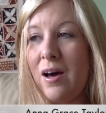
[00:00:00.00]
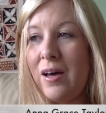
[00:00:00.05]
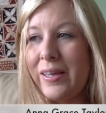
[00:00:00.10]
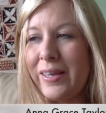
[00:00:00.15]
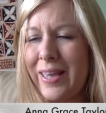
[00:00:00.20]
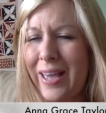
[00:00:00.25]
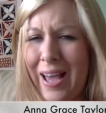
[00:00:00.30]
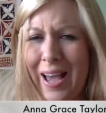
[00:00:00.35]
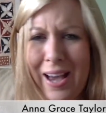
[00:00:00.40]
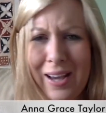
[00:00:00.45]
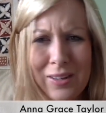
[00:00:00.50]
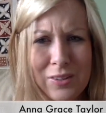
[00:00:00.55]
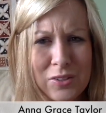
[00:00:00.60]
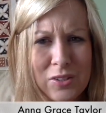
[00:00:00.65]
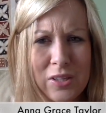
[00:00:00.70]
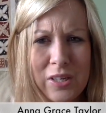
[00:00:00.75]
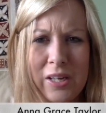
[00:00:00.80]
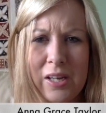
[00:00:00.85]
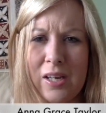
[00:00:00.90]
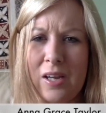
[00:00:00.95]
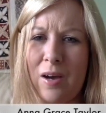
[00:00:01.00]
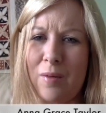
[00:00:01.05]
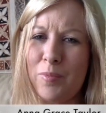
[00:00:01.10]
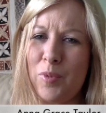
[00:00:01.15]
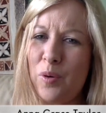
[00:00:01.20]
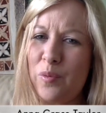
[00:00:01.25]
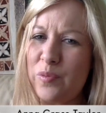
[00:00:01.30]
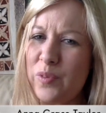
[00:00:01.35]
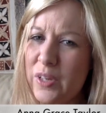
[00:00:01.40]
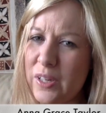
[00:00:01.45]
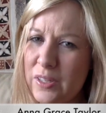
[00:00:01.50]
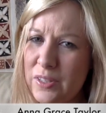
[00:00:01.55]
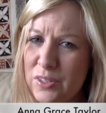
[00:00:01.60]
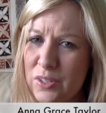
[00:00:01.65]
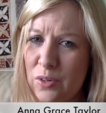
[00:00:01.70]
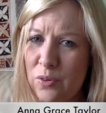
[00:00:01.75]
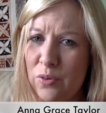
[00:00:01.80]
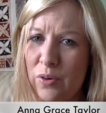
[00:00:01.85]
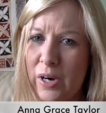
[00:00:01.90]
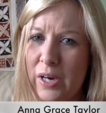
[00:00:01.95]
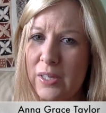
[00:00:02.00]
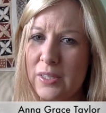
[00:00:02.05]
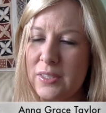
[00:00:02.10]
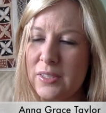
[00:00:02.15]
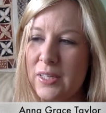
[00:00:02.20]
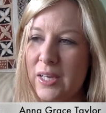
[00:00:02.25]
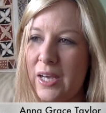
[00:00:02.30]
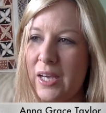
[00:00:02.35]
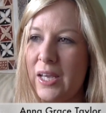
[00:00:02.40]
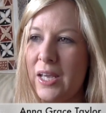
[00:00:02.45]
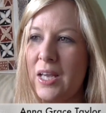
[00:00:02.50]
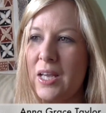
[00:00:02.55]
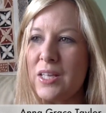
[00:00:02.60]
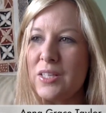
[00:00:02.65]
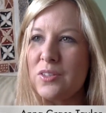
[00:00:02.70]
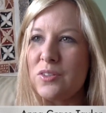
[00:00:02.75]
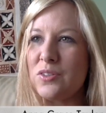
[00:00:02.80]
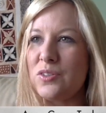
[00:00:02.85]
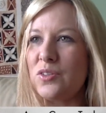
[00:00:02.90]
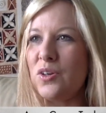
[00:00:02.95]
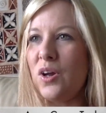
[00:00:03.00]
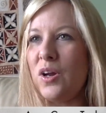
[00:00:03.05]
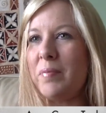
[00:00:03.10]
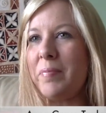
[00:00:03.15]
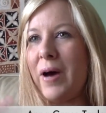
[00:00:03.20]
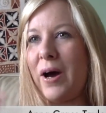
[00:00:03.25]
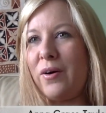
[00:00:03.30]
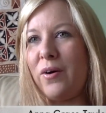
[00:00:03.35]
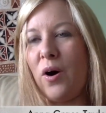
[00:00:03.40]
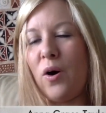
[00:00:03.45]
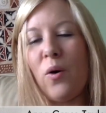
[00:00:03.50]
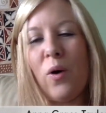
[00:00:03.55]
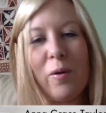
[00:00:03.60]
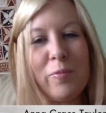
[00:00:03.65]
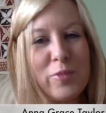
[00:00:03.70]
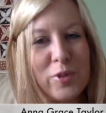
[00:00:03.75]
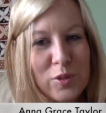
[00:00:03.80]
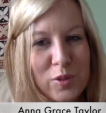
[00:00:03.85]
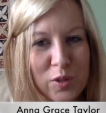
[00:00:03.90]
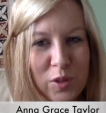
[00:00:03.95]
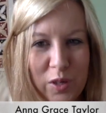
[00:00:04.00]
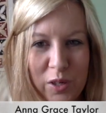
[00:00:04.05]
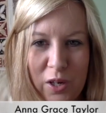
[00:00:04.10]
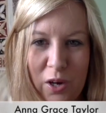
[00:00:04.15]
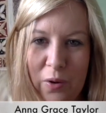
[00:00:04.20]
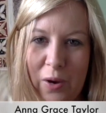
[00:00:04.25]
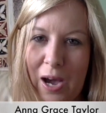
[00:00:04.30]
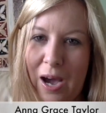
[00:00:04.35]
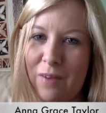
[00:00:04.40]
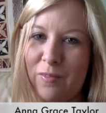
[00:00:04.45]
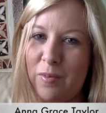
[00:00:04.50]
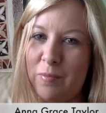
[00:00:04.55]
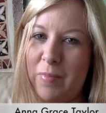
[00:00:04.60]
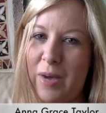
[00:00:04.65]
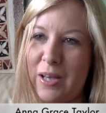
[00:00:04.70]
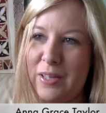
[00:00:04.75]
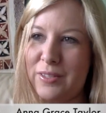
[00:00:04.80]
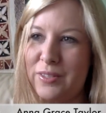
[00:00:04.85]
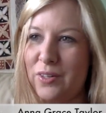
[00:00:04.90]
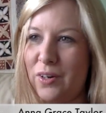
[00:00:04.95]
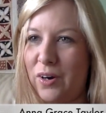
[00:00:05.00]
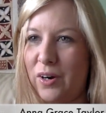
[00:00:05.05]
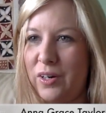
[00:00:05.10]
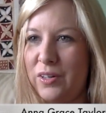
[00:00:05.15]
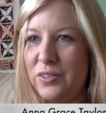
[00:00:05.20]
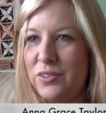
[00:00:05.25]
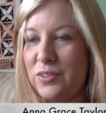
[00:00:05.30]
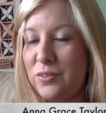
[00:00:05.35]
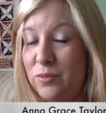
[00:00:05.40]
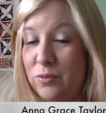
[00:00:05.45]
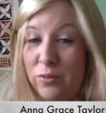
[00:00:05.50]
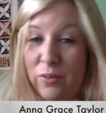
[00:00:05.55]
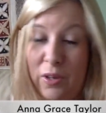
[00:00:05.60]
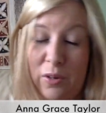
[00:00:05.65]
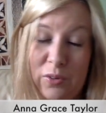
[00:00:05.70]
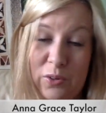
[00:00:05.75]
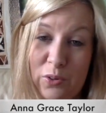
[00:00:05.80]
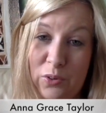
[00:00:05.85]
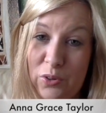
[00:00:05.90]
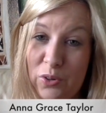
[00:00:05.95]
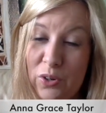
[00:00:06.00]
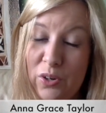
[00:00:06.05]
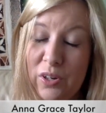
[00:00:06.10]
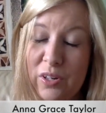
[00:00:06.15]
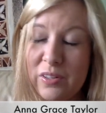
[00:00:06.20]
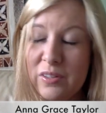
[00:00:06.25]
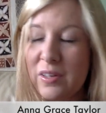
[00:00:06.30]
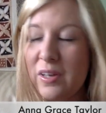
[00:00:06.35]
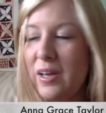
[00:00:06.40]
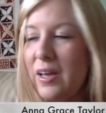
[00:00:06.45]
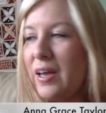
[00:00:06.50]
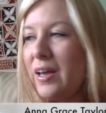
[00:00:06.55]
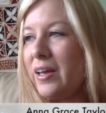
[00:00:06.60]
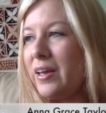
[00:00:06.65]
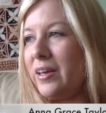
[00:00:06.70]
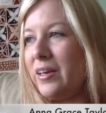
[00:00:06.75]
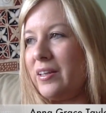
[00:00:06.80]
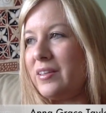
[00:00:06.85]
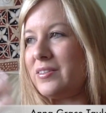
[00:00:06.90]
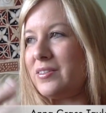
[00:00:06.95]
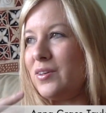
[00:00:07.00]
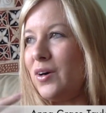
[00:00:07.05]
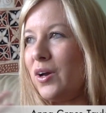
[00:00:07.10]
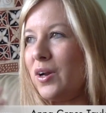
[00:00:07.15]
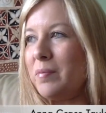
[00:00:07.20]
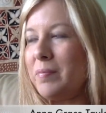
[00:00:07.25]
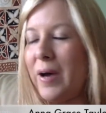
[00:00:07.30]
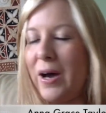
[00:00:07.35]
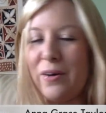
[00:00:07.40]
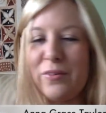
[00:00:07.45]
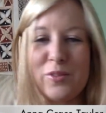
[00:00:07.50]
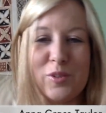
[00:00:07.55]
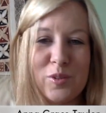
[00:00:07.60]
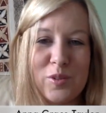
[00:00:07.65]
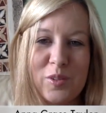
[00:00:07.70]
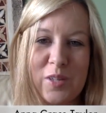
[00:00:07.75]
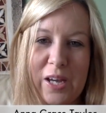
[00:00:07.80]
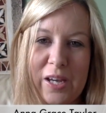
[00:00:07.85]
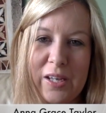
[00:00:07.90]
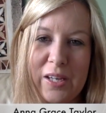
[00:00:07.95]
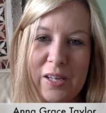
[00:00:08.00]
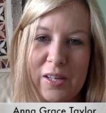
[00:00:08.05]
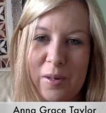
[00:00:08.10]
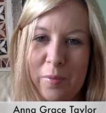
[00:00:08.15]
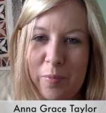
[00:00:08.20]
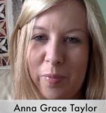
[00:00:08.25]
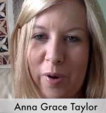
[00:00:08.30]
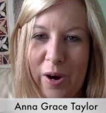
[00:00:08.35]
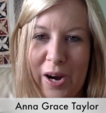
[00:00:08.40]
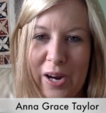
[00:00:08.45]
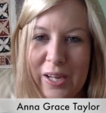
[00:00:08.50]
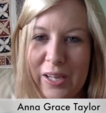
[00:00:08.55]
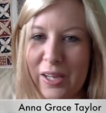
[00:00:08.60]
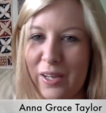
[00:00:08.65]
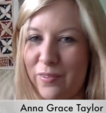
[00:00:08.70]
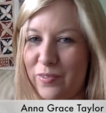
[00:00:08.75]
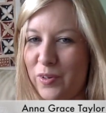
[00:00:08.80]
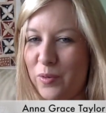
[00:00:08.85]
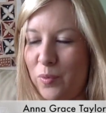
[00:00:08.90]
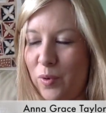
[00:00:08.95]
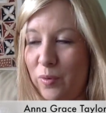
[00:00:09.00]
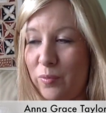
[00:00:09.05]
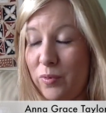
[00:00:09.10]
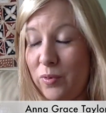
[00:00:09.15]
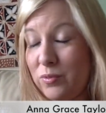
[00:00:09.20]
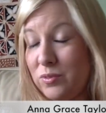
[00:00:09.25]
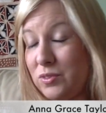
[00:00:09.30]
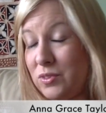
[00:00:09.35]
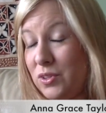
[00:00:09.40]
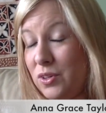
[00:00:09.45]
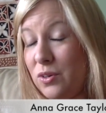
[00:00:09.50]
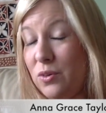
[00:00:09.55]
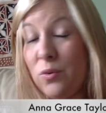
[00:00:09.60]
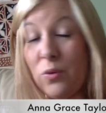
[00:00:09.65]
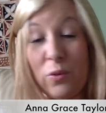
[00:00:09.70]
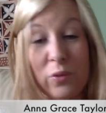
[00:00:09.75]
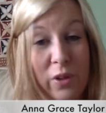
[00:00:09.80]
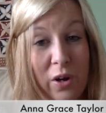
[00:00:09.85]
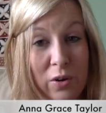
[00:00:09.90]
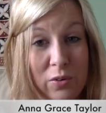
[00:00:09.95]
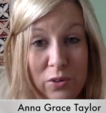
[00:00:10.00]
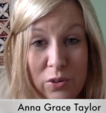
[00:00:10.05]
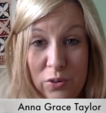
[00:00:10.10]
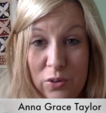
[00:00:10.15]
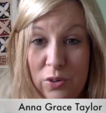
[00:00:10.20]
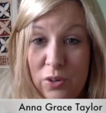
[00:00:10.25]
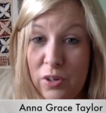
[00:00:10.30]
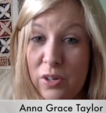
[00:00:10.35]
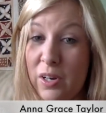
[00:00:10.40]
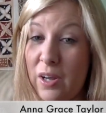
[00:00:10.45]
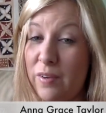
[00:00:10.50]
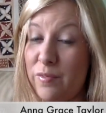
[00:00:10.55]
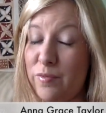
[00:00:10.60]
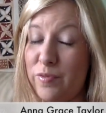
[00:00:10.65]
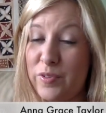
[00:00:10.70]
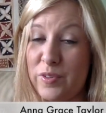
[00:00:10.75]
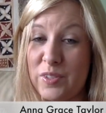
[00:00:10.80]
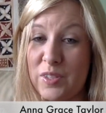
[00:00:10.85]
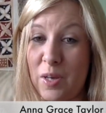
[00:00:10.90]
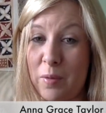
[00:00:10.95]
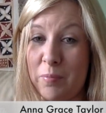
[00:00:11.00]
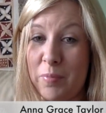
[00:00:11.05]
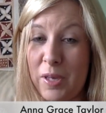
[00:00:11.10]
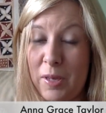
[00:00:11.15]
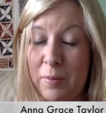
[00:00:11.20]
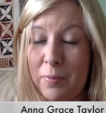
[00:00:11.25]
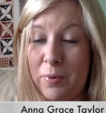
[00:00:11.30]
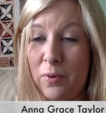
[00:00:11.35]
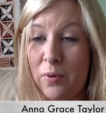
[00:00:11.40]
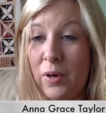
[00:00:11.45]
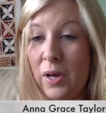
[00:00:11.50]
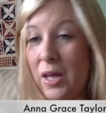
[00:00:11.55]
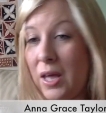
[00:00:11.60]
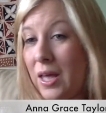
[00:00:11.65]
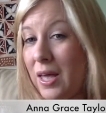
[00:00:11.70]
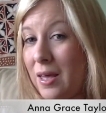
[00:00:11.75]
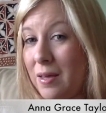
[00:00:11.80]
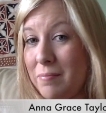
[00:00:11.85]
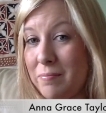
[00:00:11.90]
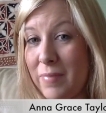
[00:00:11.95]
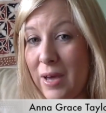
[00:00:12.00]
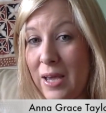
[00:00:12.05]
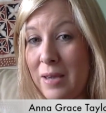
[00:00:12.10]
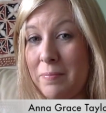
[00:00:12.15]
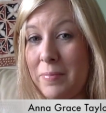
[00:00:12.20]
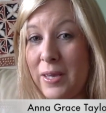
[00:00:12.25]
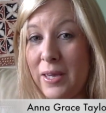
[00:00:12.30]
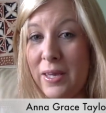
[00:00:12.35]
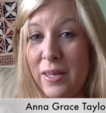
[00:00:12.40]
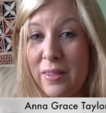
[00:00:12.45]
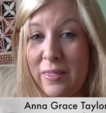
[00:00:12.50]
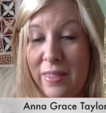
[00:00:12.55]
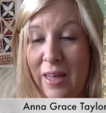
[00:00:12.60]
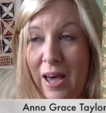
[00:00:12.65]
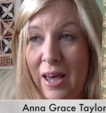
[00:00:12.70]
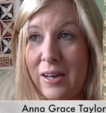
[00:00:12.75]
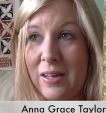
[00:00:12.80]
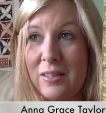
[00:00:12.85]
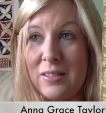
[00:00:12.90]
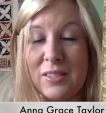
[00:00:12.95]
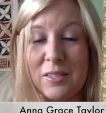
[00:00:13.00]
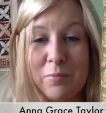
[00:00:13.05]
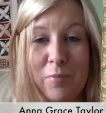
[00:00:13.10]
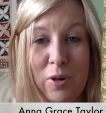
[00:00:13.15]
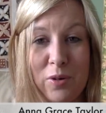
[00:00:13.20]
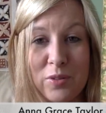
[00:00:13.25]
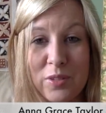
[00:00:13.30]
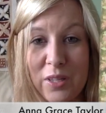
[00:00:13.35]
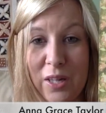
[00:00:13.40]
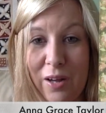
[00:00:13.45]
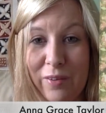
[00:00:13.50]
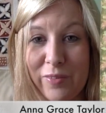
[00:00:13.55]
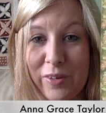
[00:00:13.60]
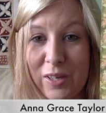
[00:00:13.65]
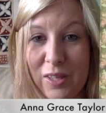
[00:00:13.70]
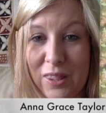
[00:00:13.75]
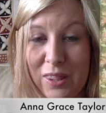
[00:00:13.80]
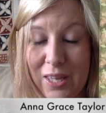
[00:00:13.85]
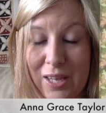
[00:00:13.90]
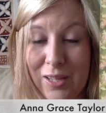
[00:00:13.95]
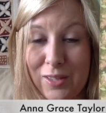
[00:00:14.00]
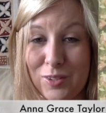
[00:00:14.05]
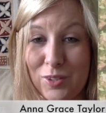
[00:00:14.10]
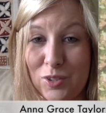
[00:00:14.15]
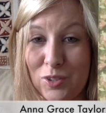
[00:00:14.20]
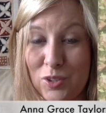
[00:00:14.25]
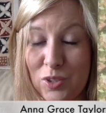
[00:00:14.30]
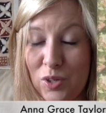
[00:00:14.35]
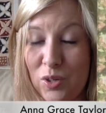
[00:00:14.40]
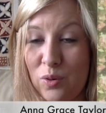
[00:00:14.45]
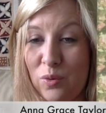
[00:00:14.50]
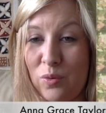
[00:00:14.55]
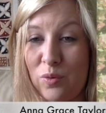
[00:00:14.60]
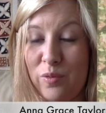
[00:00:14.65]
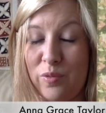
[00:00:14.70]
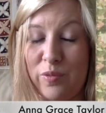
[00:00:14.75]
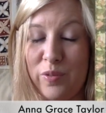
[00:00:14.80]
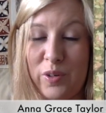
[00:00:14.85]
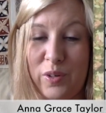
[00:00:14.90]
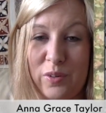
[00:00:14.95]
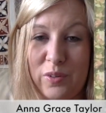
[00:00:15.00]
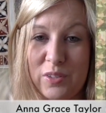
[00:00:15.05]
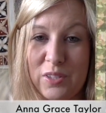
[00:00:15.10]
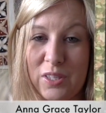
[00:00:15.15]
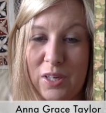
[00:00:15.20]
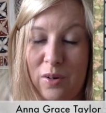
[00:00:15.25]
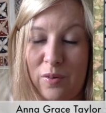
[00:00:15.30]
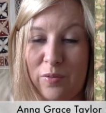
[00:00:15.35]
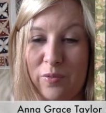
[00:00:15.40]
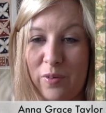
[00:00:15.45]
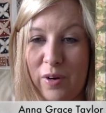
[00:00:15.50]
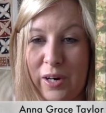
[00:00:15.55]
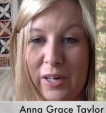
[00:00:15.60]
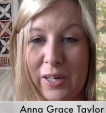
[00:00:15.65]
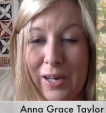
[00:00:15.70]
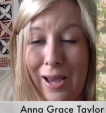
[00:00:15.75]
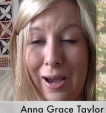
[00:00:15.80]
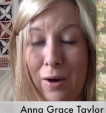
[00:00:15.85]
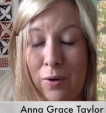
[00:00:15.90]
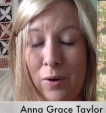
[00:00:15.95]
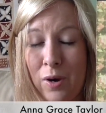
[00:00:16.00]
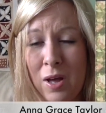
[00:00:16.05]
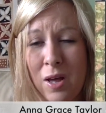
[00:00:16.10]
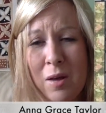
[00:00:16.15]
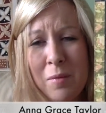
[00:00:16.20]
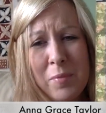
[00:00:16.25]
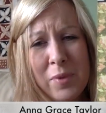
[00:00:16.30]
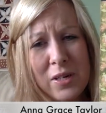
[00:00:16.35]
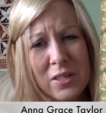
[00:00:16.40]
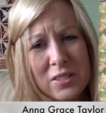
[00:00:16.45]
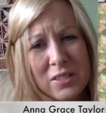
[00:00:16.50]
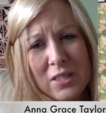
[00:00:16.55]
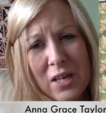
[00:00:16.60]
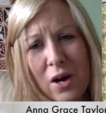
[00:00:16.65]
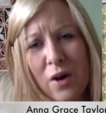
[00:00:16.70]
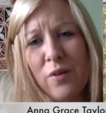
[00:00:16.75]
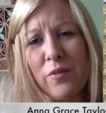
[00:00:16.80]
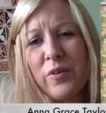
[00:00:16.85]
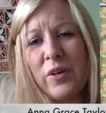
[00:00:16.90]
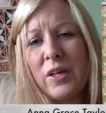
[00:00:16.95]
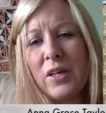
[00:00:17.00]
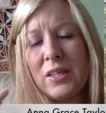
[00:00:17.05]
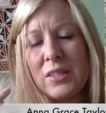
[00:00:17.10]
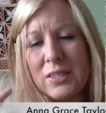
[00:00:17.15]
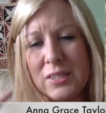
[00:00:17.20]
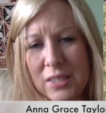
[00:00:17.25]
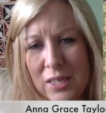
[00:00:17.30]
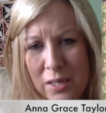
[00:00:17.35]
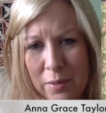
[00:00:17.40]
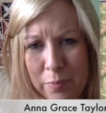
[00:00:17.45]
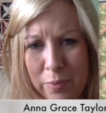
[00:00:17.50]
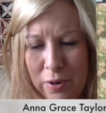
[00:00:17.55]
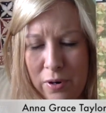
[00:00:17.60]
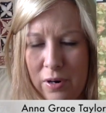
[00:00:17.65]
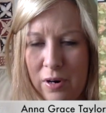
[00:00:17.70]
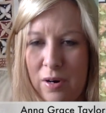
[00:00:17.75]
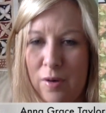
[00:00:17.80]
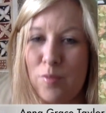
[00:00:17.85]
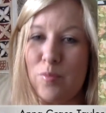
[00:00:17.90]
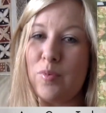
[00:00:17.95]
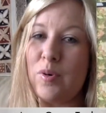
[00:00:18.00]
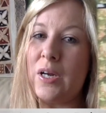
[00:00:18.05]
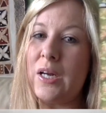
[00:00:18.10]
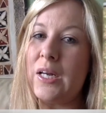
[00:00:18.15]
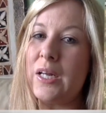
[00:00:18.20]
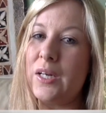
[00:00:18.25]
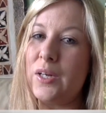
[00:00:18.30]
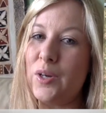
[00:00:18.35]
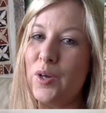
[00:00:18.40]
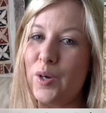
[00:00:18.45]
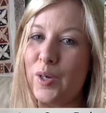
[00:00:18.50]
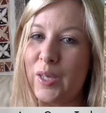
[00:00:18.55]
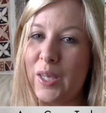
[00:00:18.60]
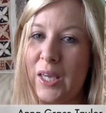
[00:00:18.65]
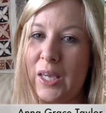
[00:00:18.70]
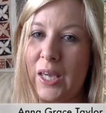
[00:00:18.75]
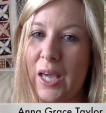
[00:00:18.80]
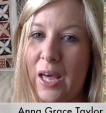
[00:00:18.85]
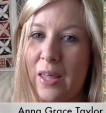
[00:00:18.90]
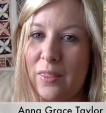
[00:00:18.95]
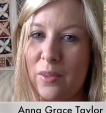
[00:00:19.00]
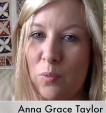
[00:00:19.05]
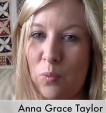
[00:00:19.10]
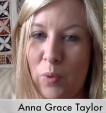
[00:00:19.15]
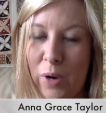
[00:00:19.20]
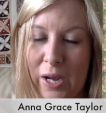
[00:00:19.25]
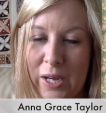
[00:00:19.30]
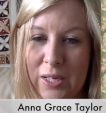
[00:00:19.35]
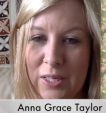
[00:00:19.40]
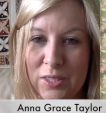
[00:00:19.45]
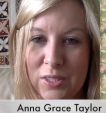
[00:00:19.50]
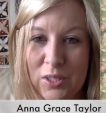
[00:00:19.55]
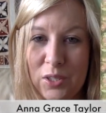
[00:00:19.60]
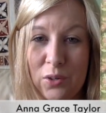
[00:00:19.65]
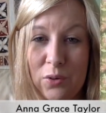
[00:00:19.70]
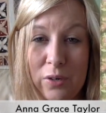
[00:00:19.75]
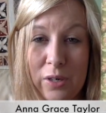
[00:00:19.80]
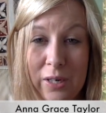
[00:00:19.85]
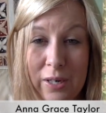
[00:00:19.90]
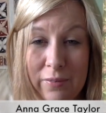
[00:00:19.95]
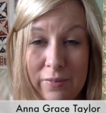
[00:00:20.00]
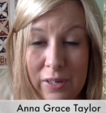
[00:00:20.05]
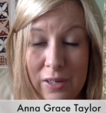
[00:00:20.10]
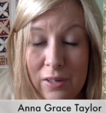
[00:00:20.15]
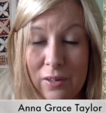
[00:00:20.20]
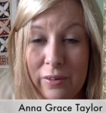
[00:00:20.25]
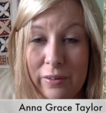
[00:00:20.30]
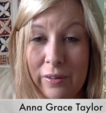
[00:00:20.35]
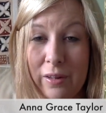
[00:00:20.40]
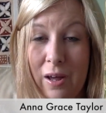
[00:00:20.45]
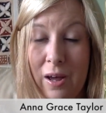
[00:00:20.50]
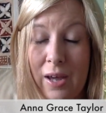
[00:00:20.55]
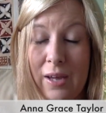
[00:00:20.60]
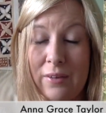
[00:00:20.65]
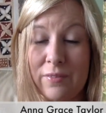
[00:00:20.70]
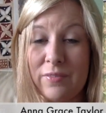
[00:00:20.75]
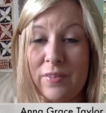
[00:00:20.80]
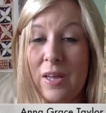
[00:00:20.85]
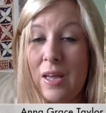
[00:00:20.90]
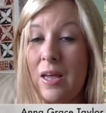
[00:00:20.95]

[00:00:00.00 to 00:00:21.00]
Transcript: Yeah, actually, I'm not feeling so great today. So it's not about, oh, I'm just going to go have a massage, although you could. It's not about just taking a break if you want to, although you could. And for some people, it may be that is the most loving thing to do for yourself right now. But it's delving deeper, really looking at the ways that you're living your life